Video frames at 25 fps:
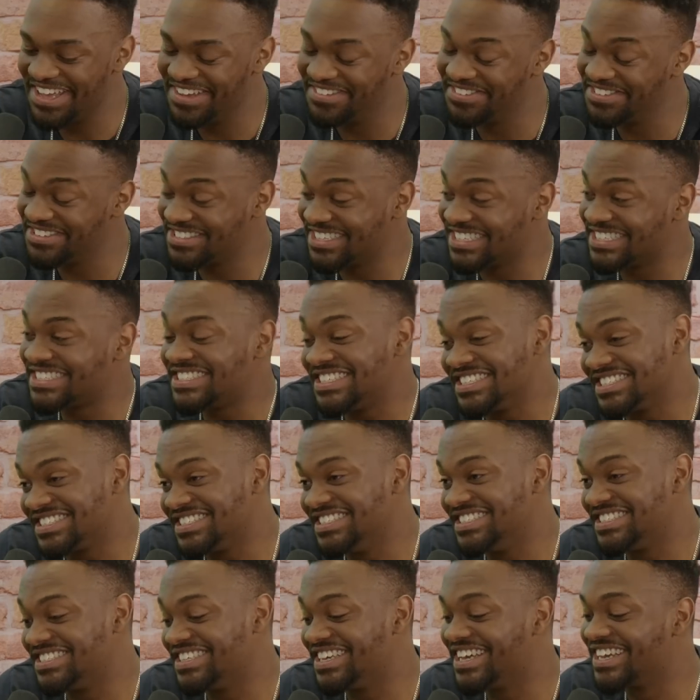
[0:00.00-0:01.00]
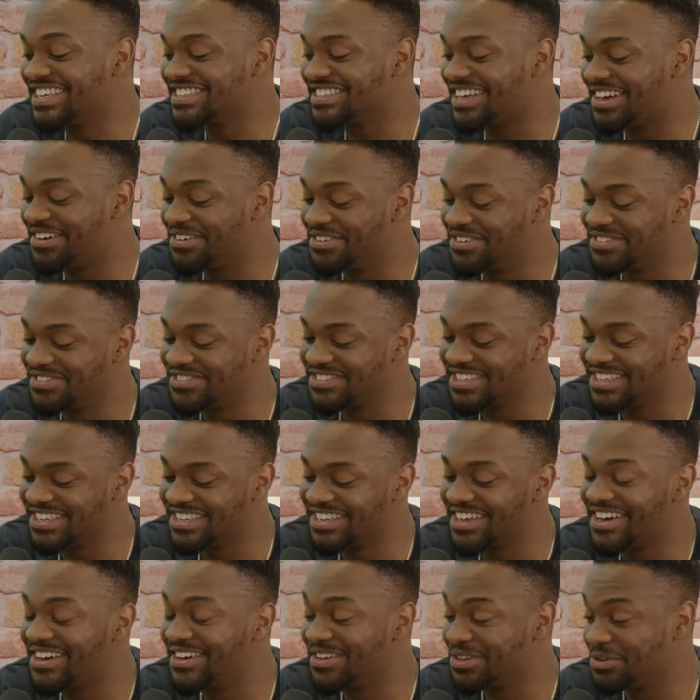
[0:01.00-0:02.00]
If you said 66, I would have
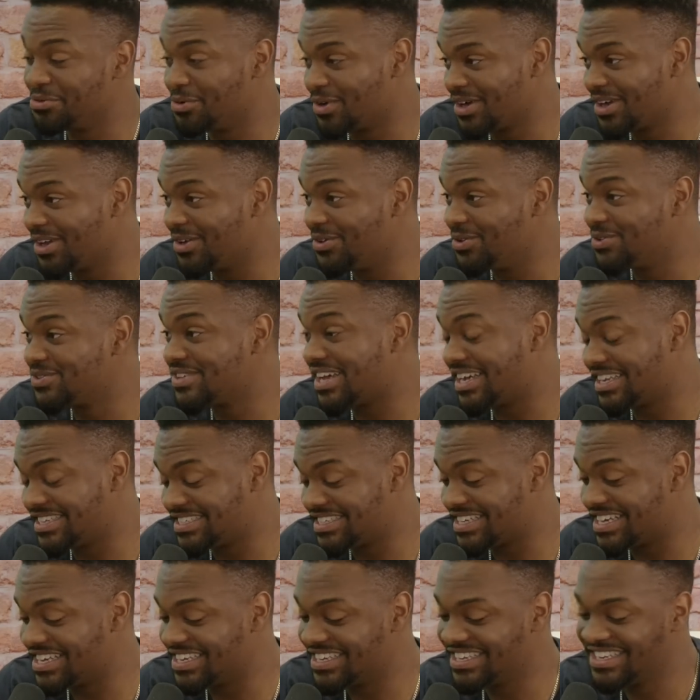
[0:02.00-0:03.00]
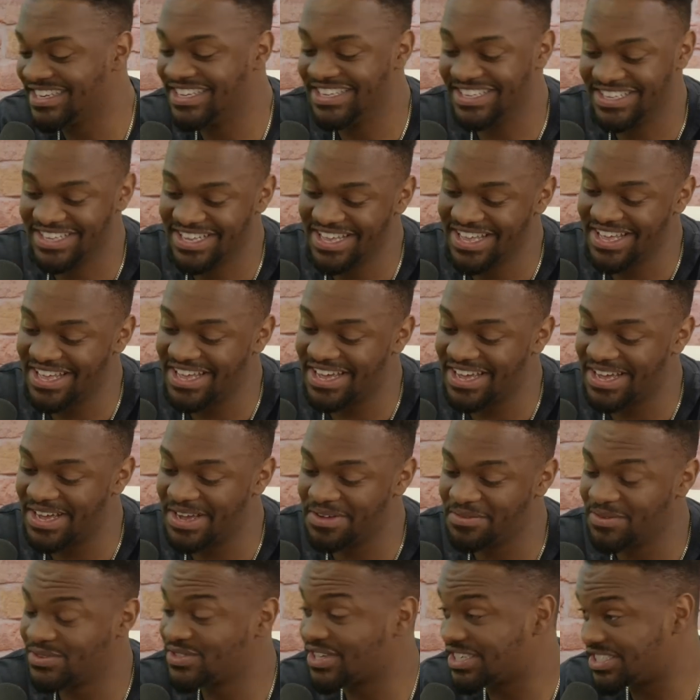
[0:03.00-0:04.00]
said, oh, you were close at 10.
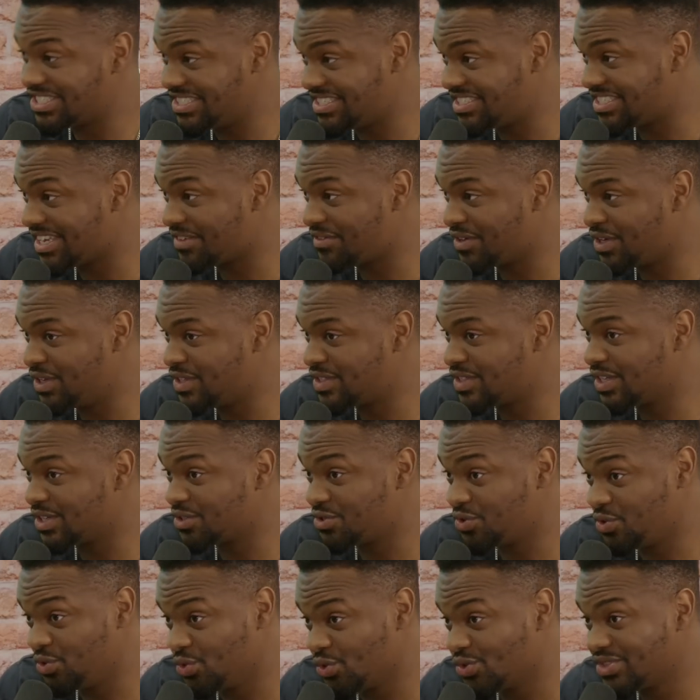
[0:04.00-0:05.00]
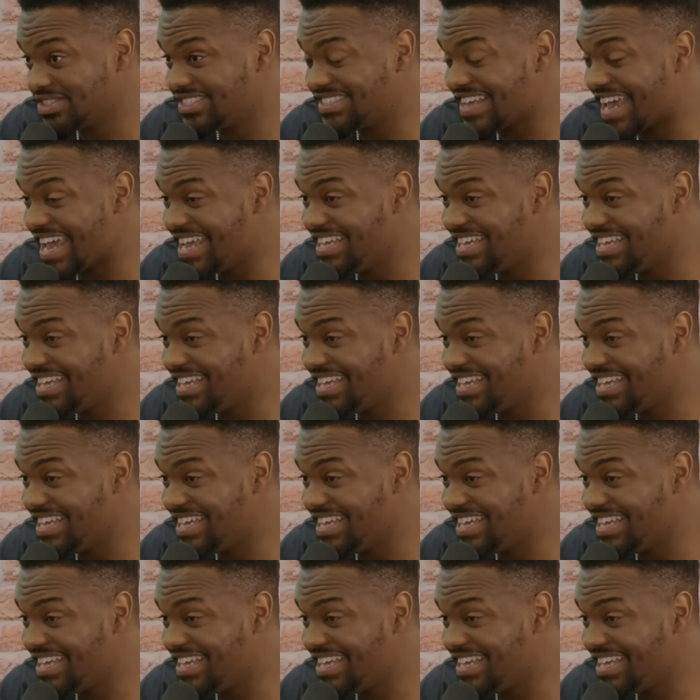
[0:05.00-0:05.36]
It was actually 76, and yours is